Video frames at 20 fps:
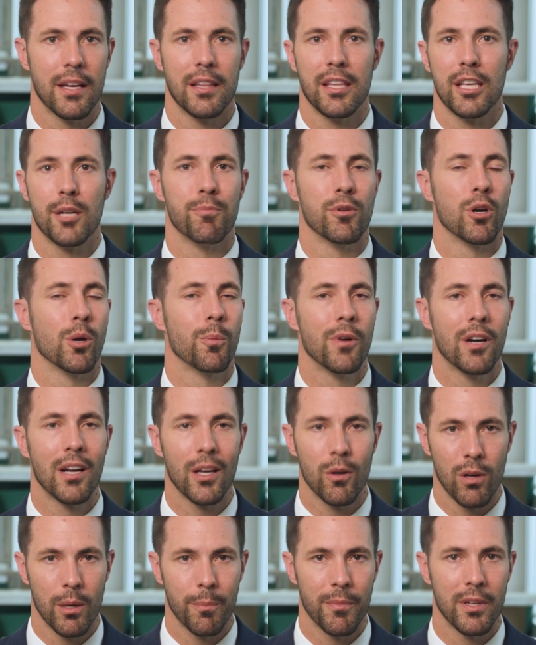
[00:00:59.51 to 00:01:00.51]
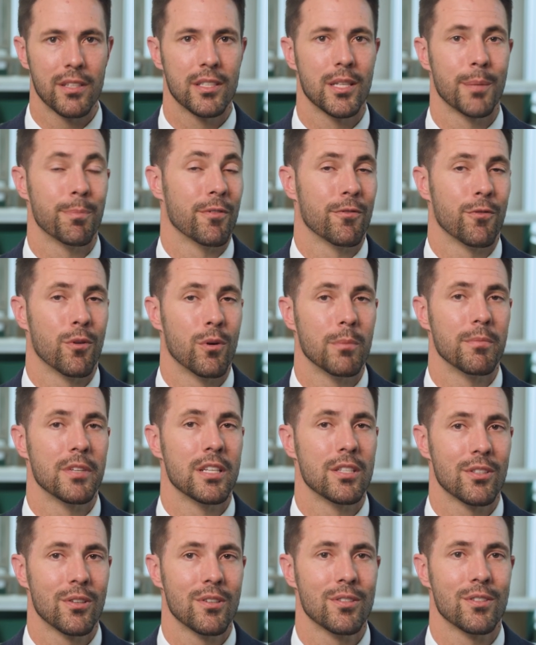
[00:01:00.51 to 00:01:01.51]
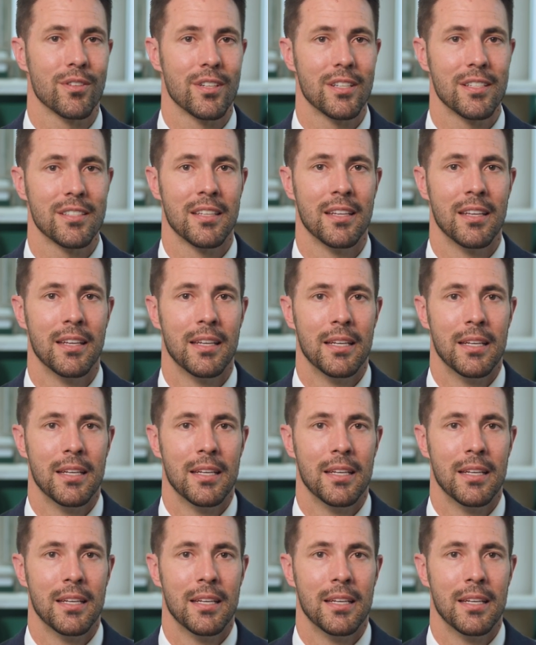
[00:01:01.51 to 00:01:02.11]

and the appropriate equipment to perform these surgeries.